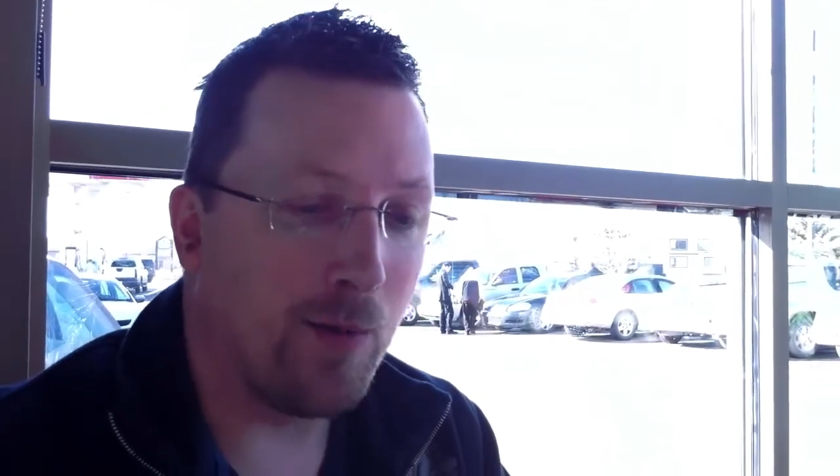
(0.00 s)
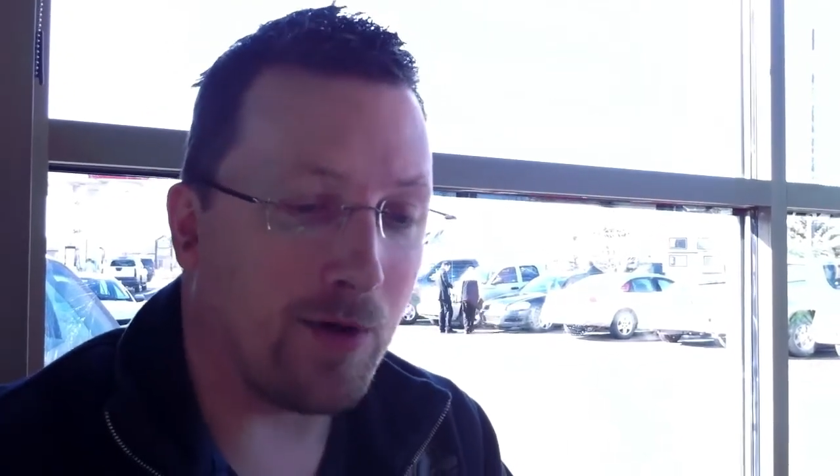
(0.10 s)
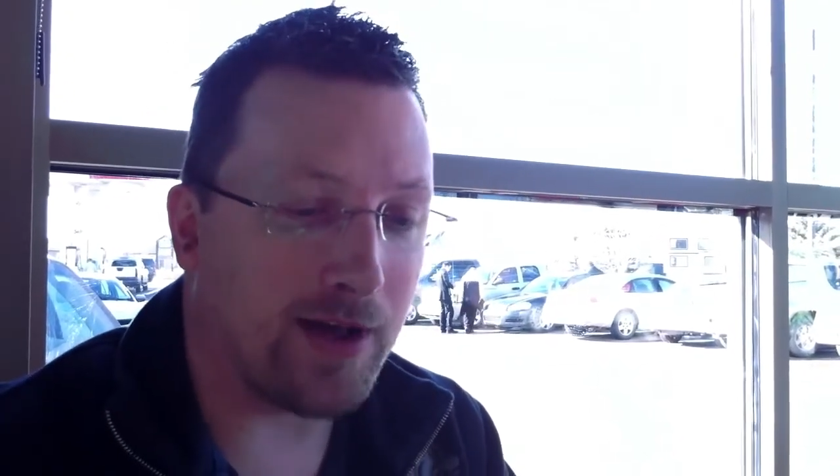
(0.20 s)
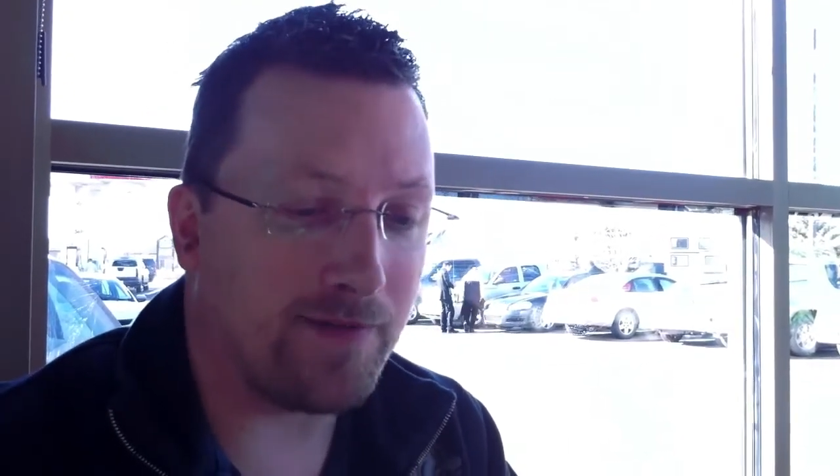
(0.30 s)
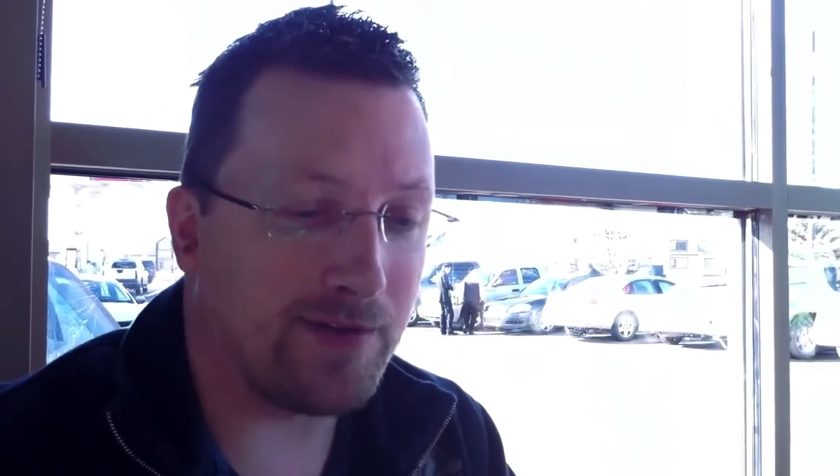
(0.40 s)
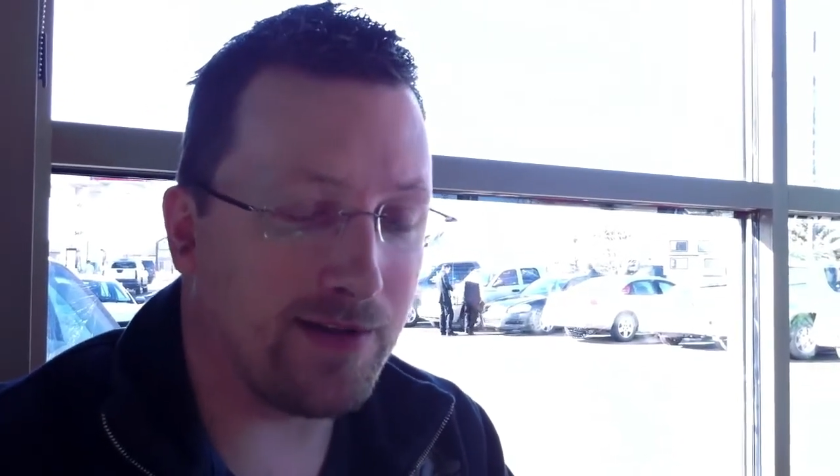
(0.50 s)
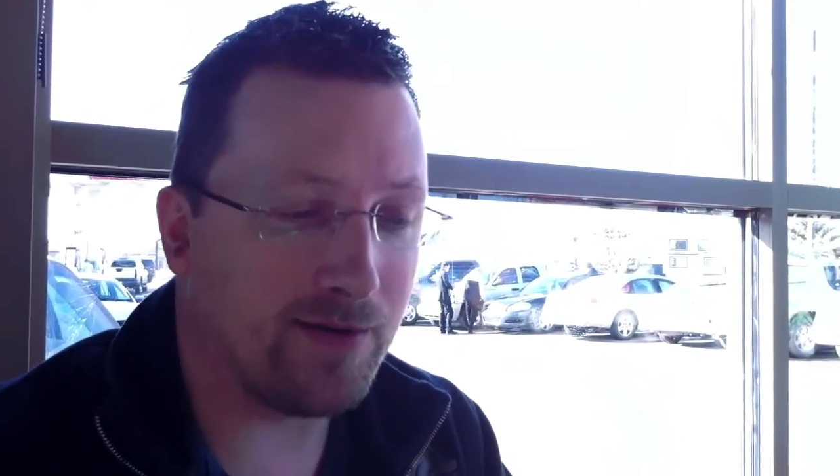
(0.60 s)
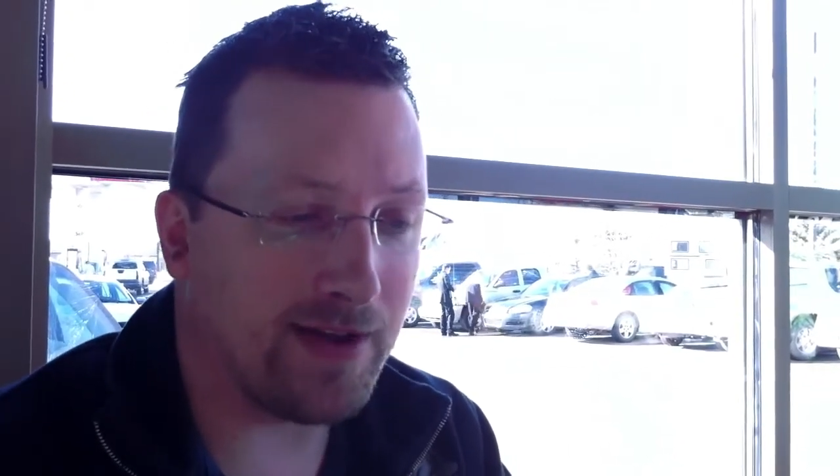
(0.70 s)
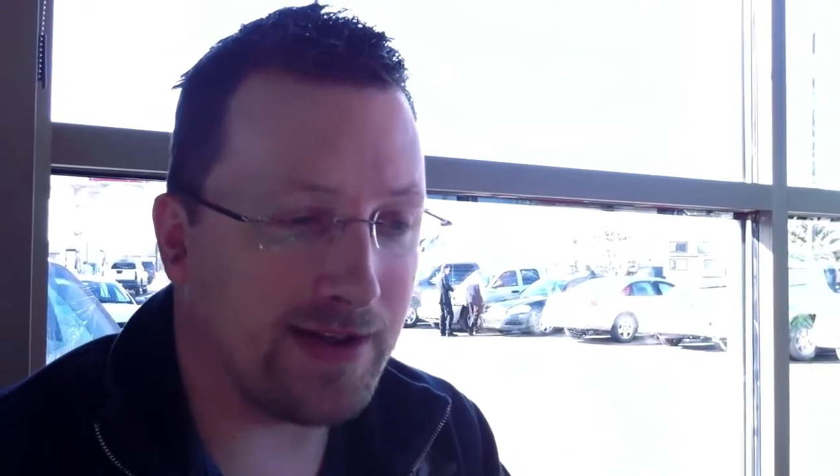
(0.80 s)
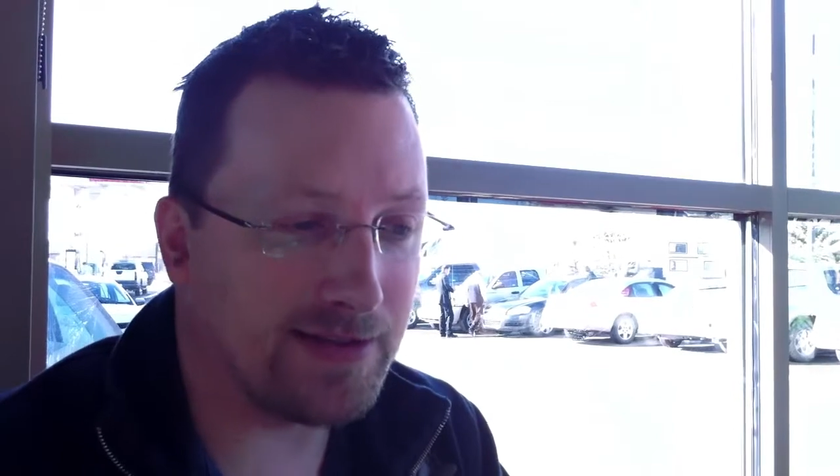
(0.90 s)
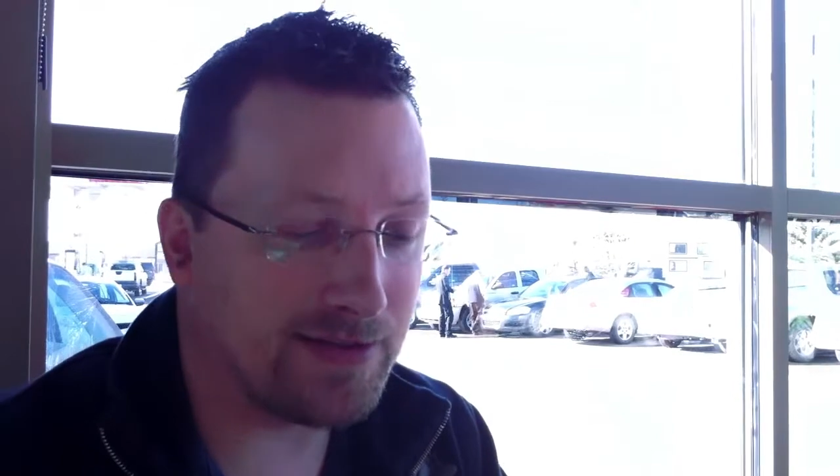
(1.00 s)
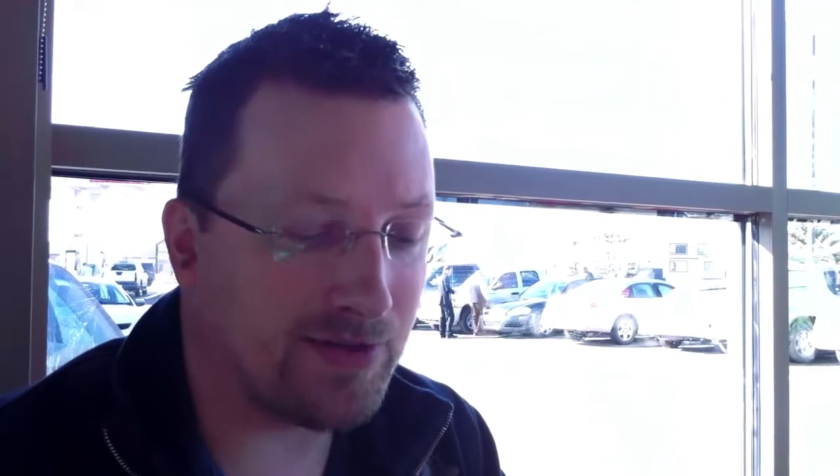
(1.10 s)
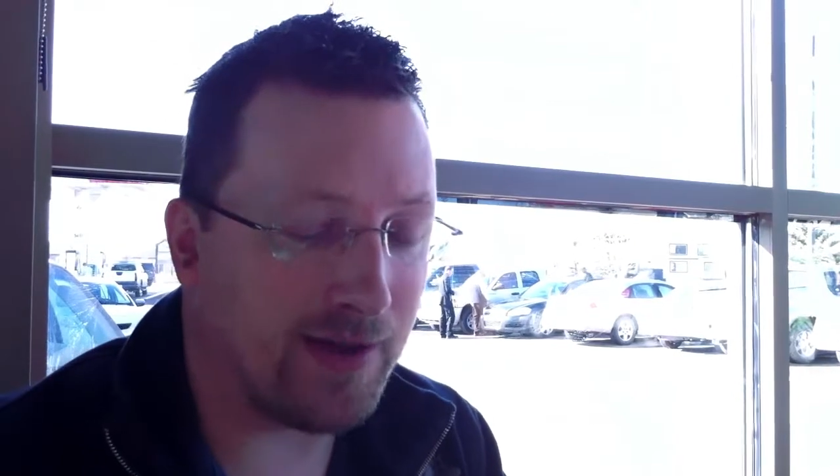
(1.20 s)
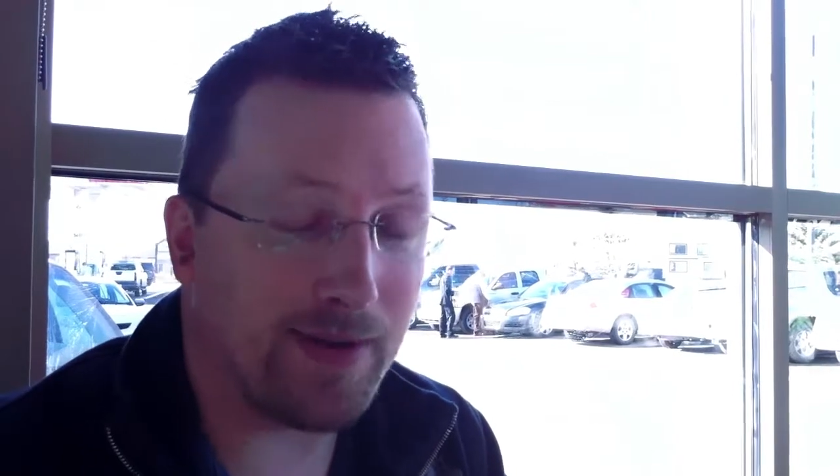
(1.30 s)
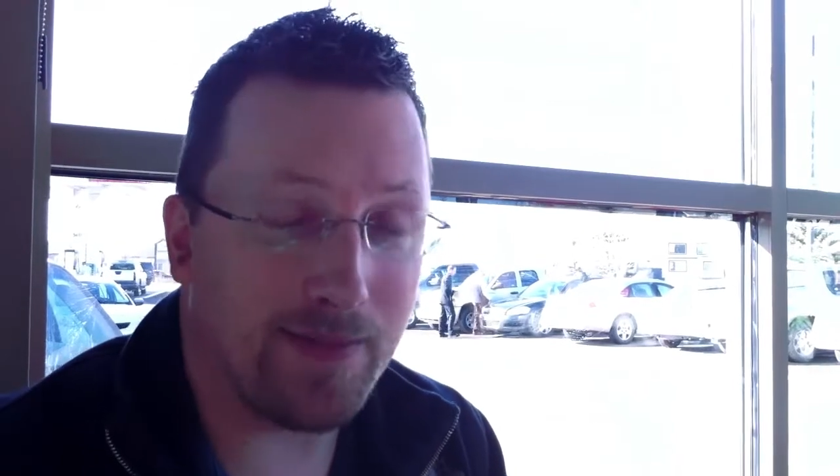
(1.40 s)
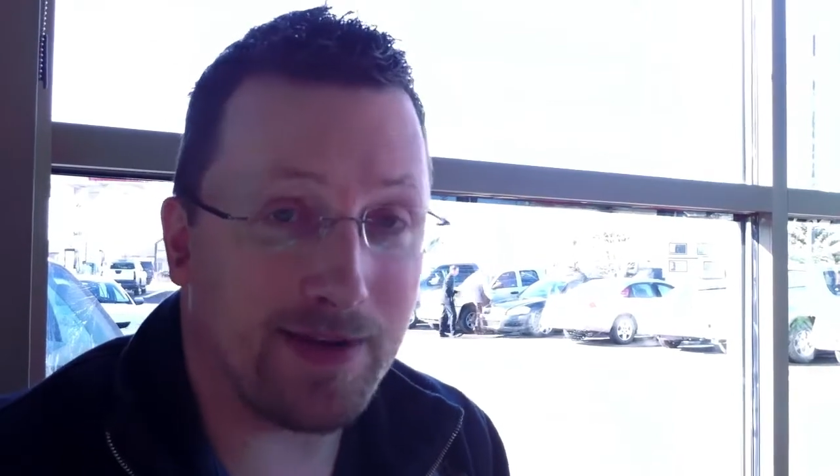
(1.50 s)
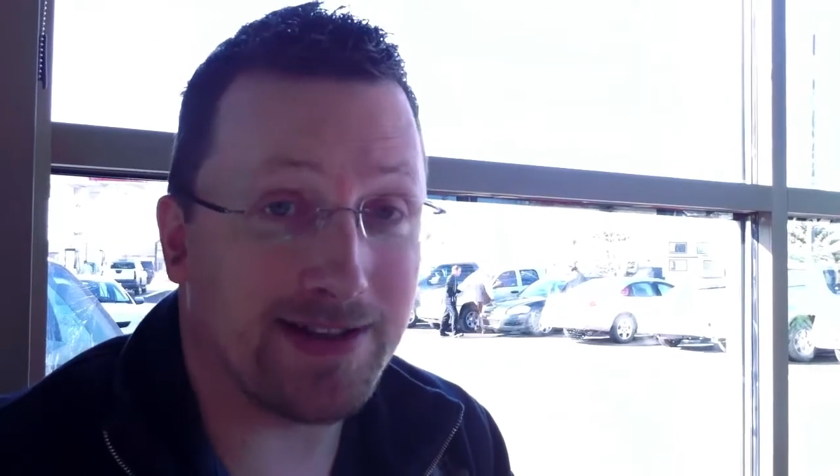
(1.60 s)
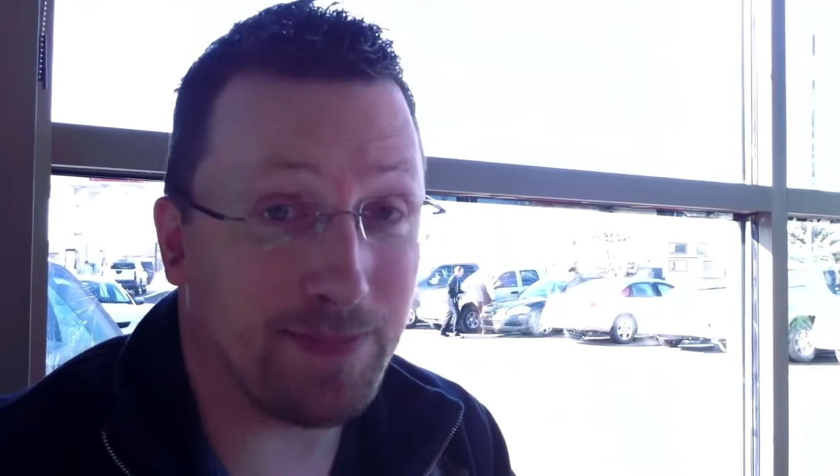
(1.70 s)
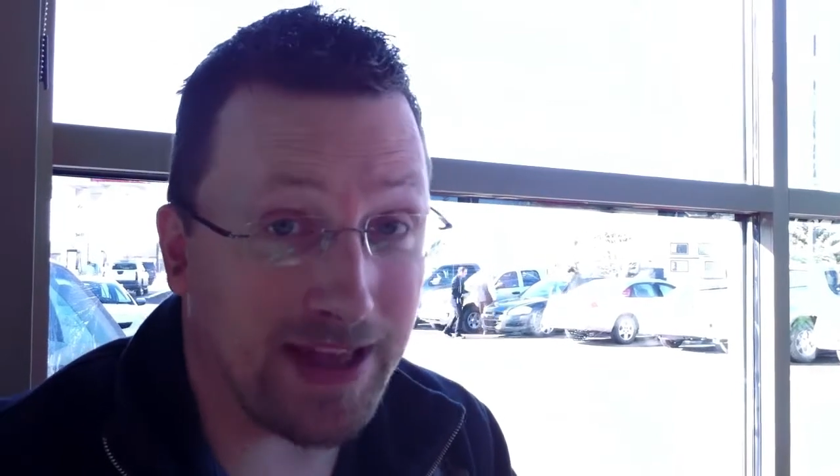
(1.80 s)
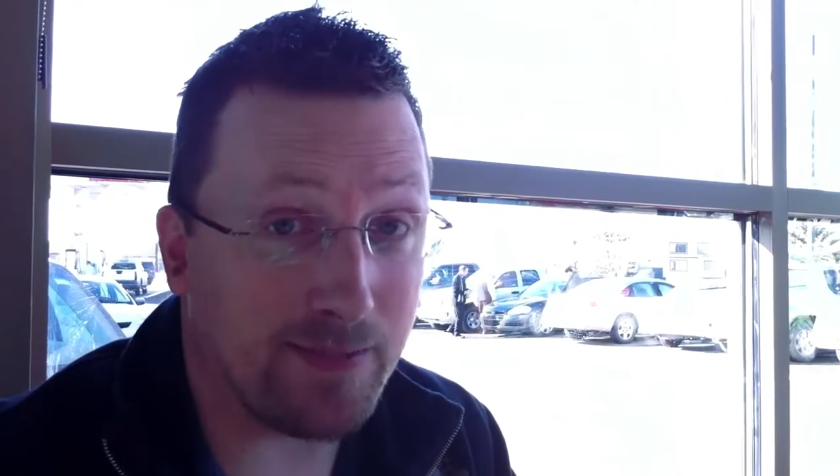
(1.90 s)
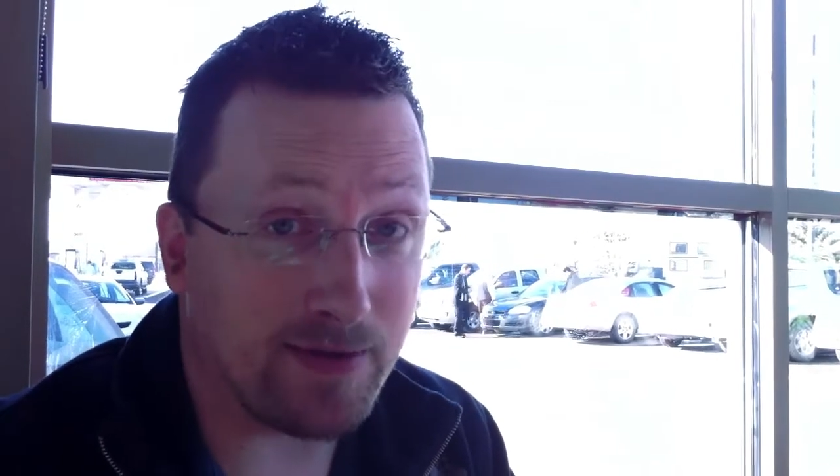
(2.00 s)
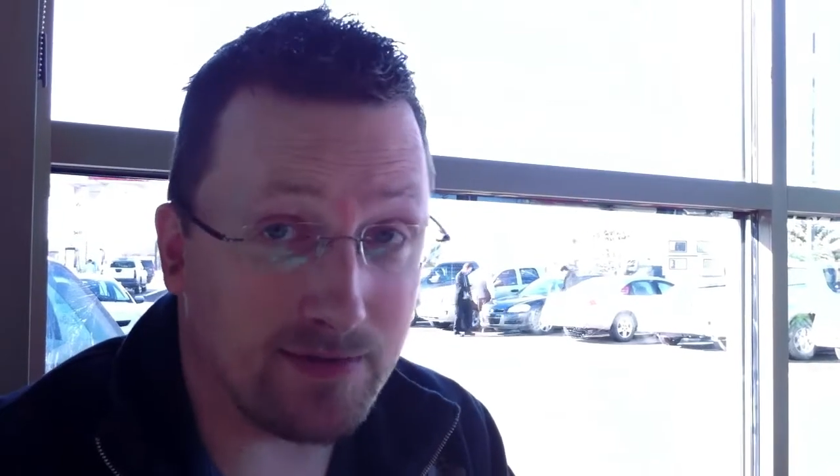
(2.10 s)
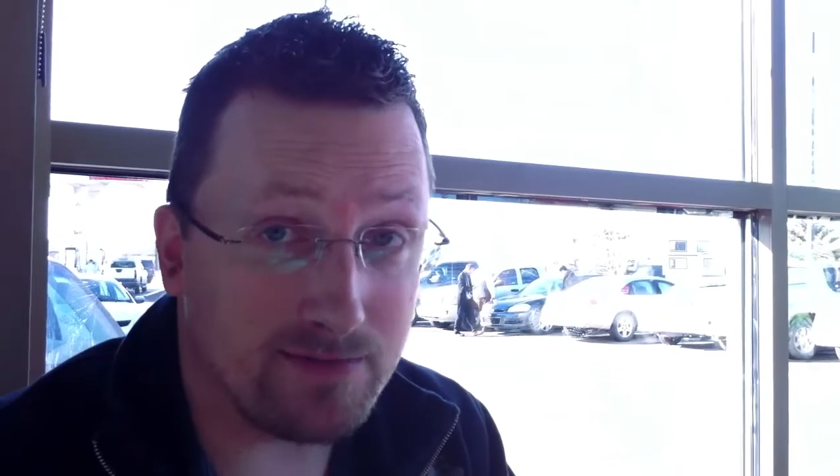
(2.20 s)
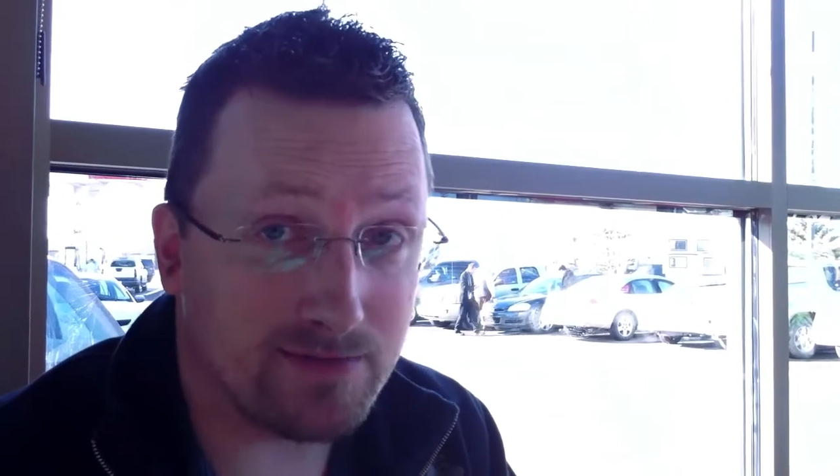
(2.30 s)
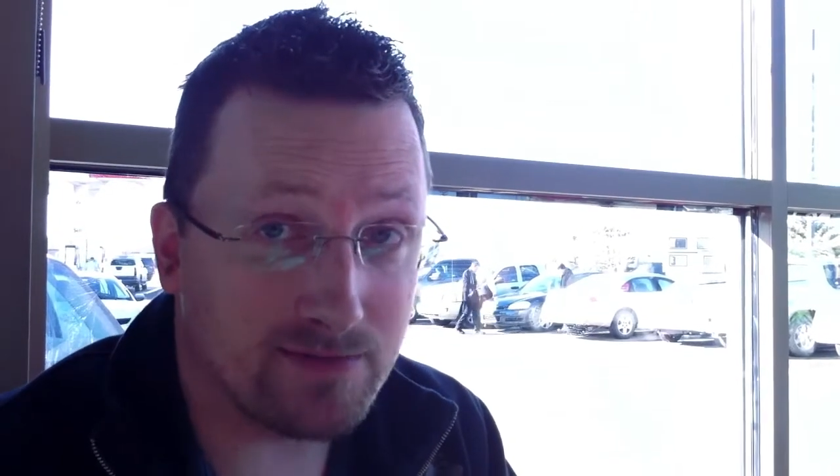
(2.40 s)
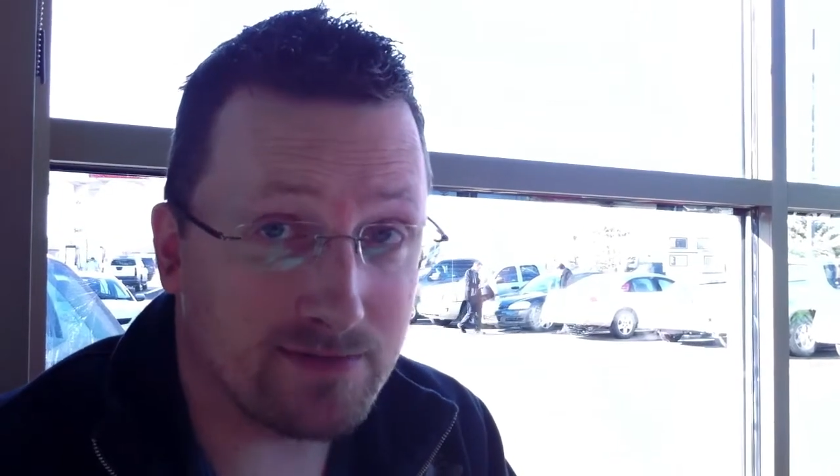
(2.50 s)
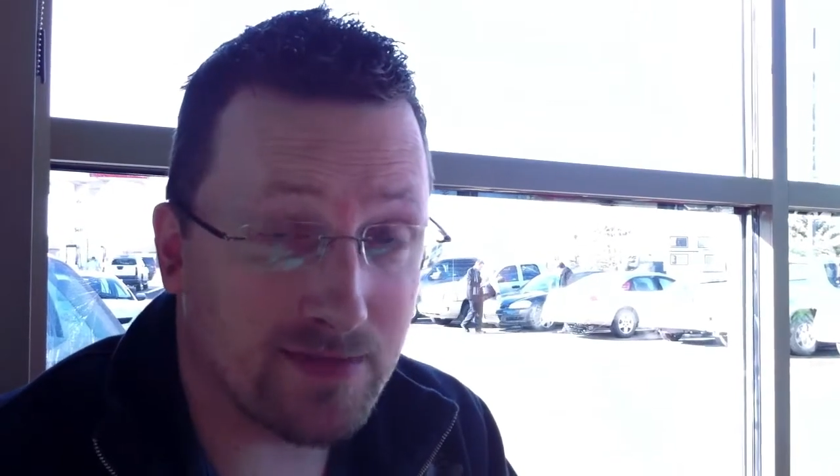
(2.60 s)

What you have to do is treat people as people.